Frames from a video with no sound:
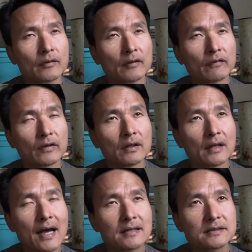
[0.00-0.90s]

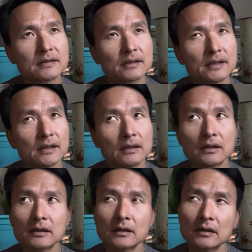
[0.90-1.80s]
Velocity
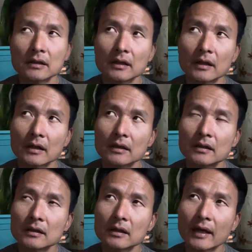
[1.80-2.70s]

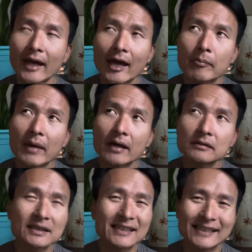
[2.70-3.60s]

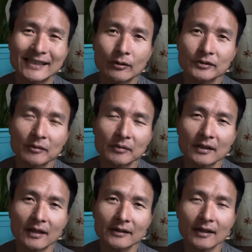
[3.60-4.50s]
MLT or something
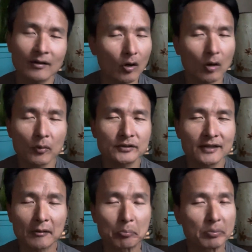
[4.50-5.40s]
like that, almost
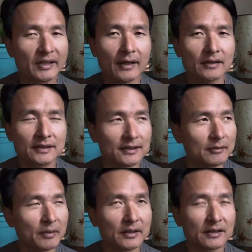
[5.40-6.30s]
like BLT,
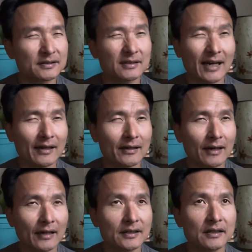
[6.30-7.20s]
but
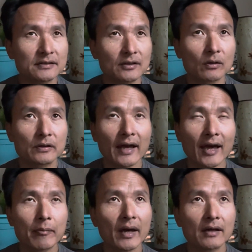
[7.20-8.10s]
I think it's called
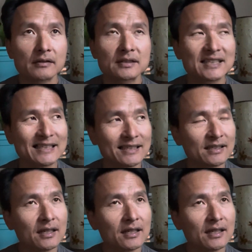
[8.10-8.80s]
MLT.